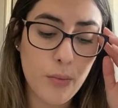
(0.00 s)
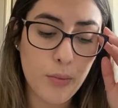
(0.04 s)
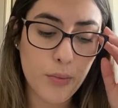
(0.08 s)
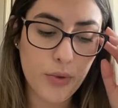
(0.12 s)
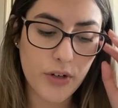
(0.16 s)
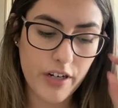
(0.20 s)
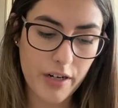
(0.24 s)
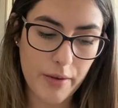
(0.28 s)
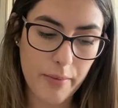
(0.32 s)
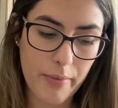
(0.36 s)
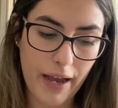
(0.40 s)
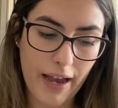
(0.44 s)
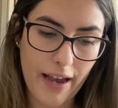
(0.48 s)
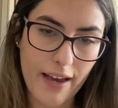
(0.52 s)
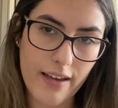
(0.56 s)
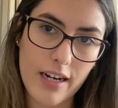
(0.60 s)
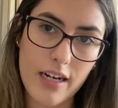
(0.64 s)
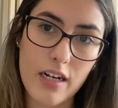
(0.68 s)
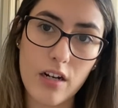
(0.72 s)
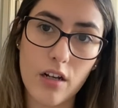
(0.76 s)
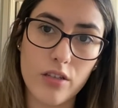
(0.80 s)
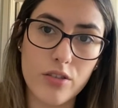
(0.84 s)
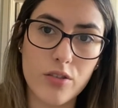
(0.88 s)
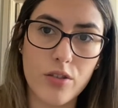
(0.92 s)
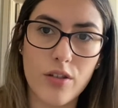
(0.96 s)
pretty bad,
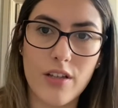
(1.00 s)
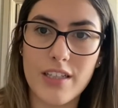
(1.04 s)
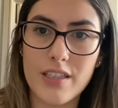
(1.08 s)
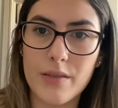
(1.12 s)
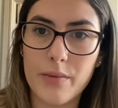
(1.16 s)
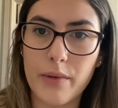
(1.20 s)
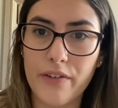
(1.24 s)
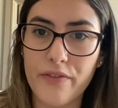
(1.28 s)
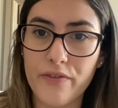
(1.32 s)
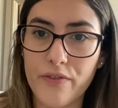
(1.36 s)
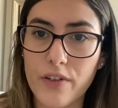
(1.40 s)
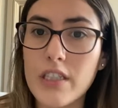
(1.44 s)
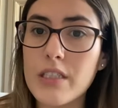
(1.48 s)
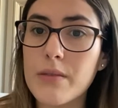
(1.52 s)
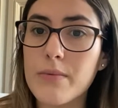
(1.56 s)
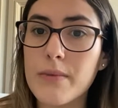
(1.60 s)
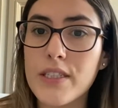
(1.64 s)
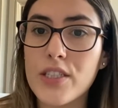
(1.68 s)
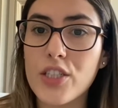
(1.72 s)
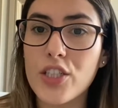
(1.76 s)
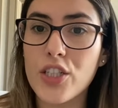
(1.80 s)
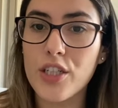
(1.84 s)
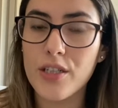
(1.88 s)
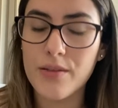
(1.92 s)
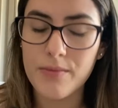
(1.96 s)
and also that's my first
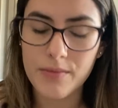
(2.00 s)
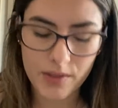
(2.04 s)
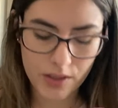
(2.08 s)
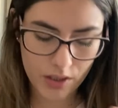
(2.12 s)
midterm,